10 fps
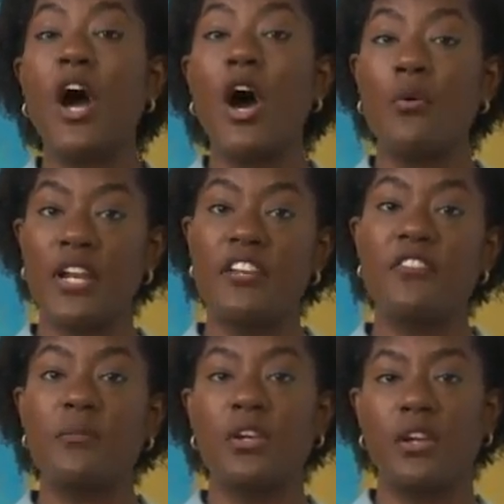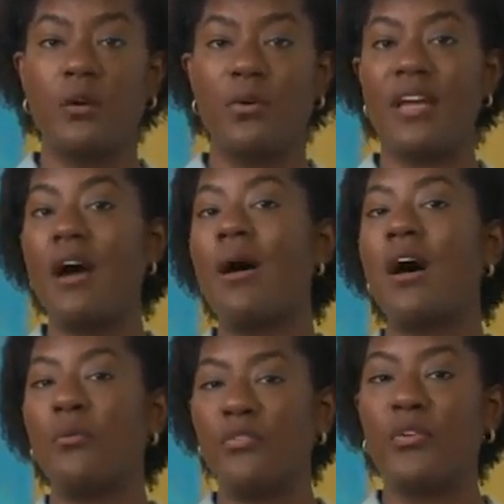already familiar with how
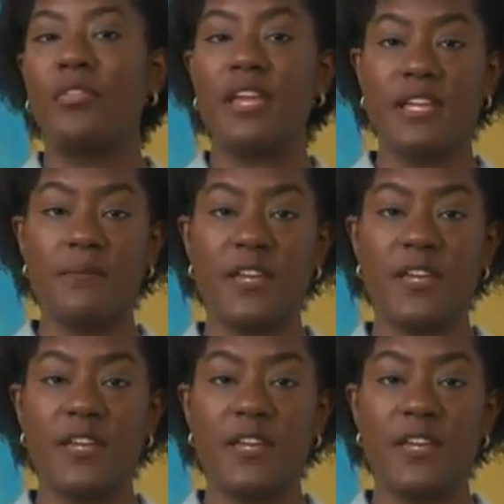helpful they can